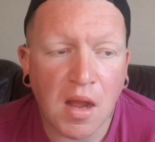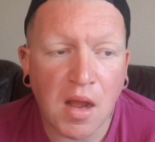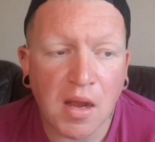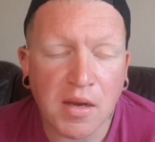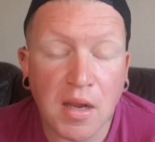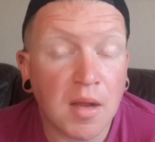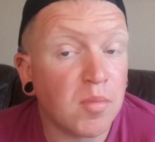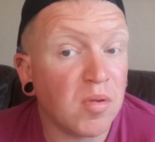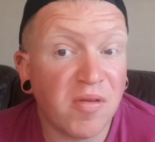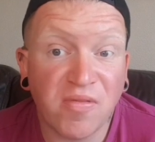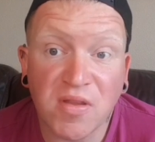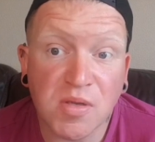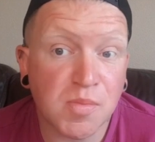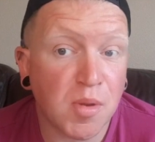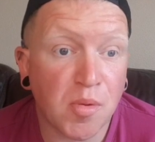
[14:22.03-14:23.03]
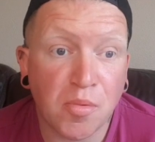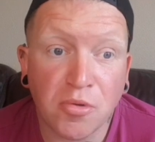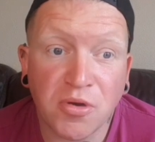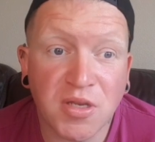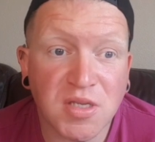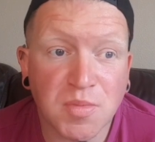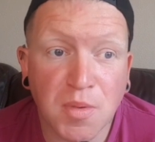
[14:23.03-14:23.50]
I can't believe this is
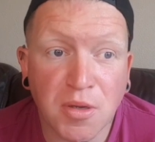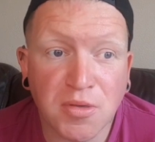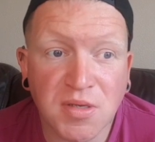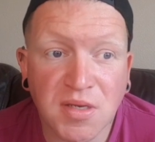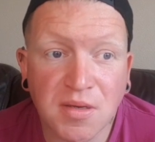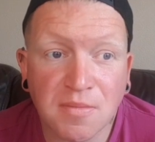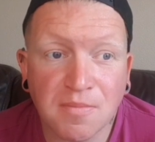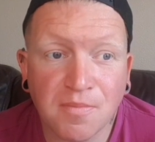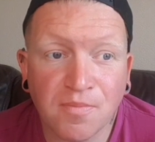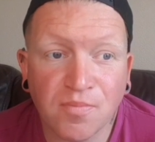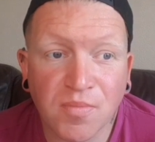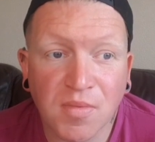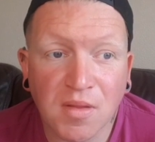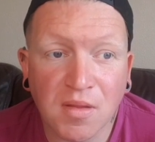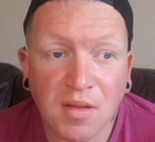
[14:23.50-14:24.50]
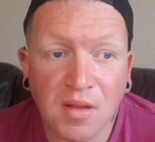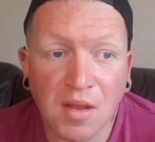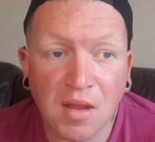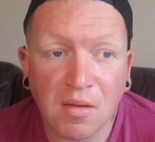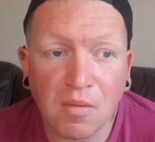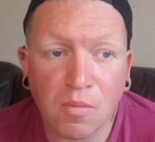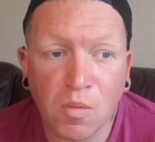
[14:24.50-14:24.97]
undisputed.
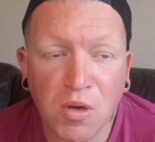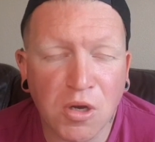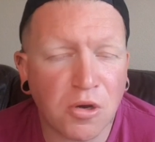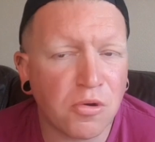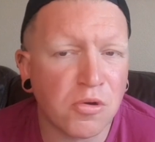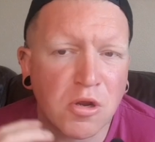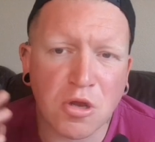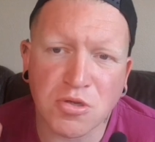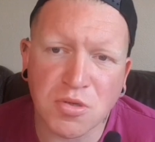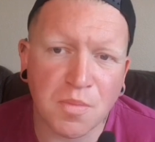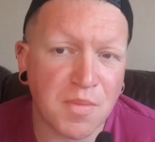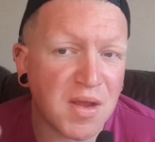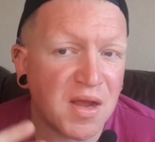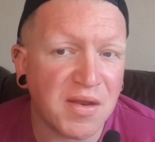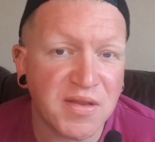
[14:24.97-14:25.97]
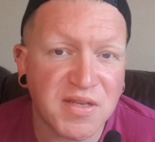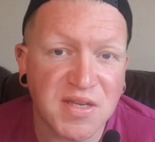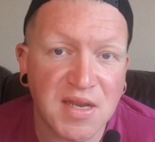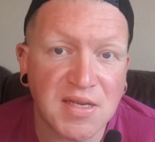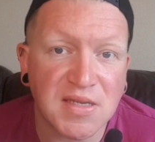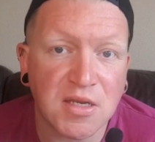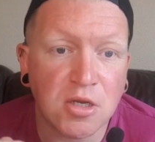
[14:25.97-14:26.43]
We don't know what goes on behind the
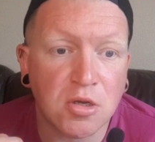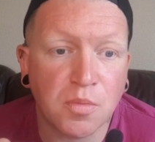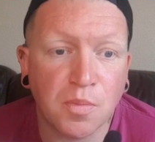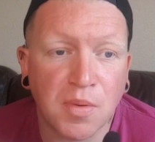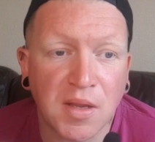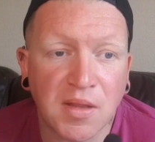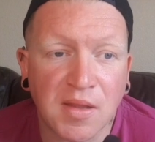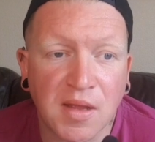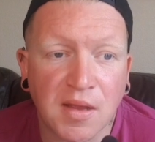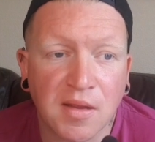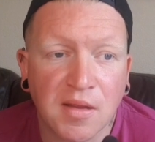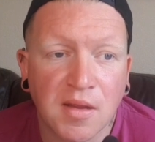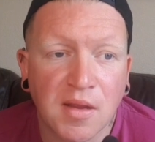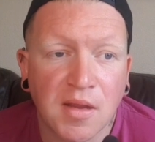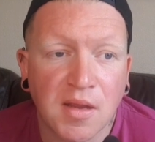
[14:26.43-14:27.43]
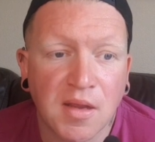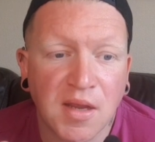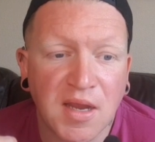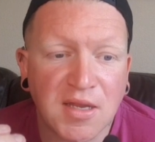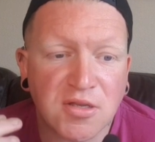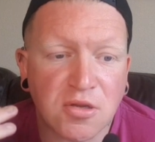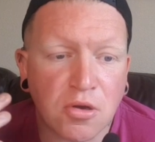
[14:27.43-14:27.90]
scenes. It could be that
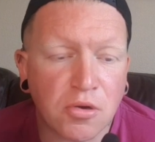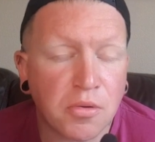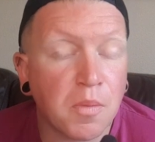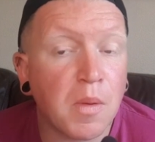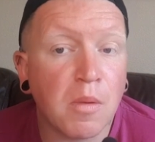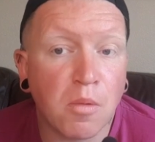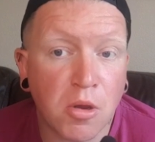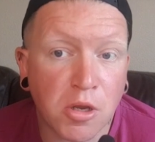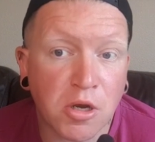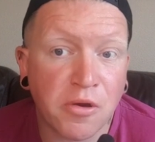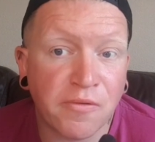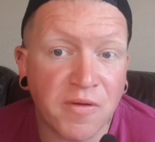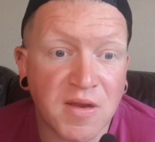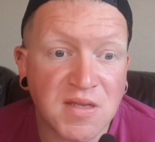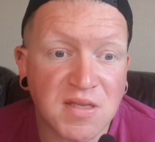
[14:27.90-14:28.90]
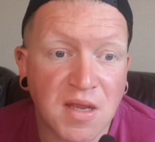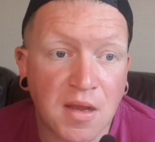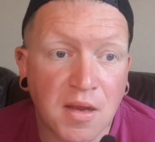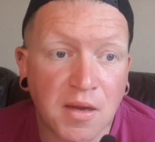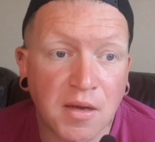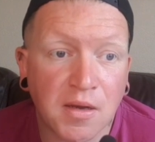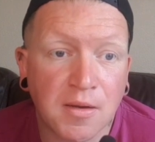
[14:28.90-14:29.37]
he told him we were going to
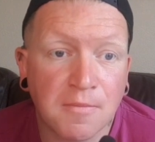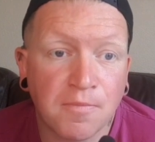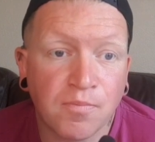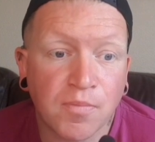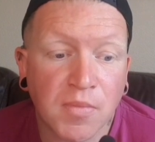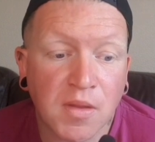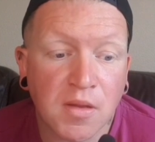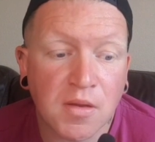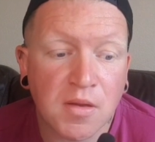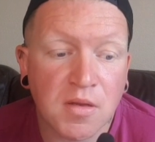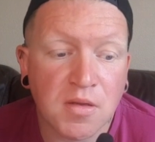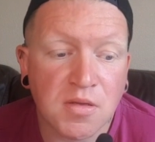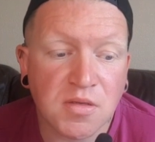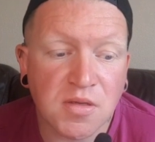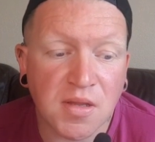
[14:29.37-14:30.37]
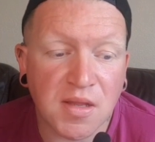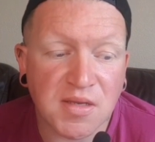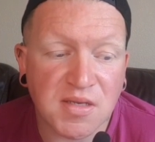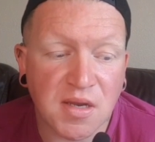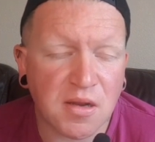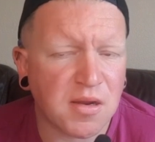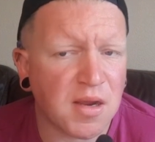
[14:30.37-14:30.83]
resign. So they
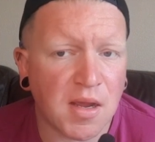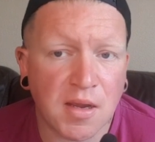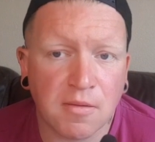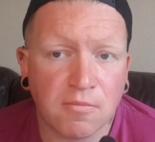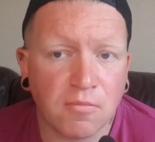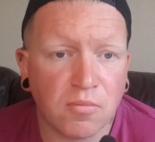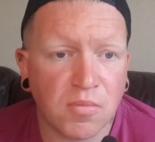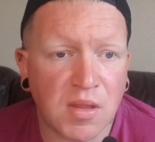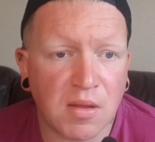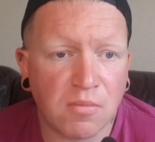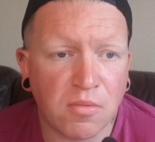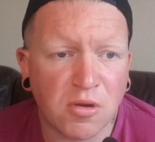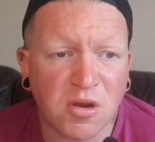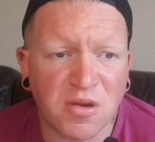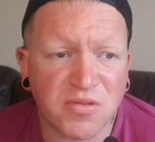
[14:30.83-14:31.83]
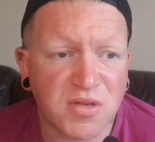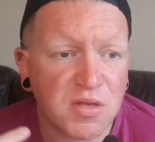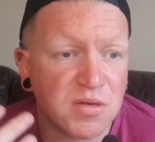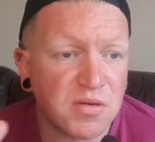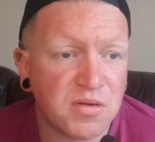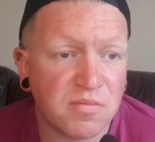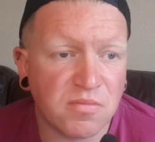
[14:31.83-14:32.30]
said, okay, then we're going to
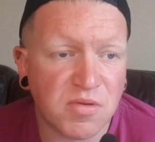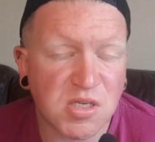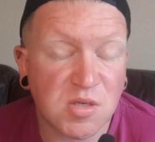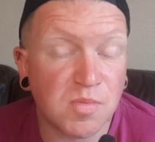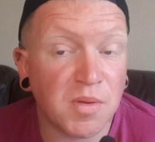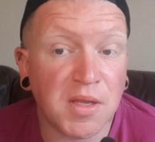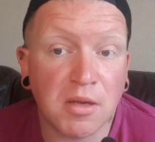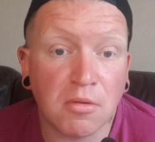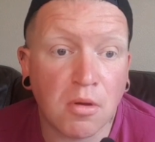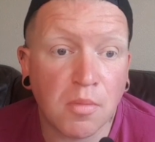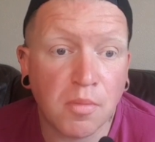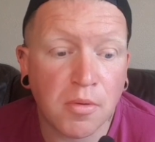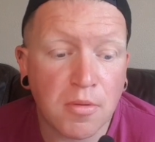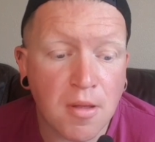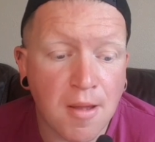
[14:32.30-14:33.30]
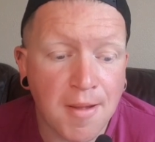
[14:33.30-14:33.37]
have to split you up.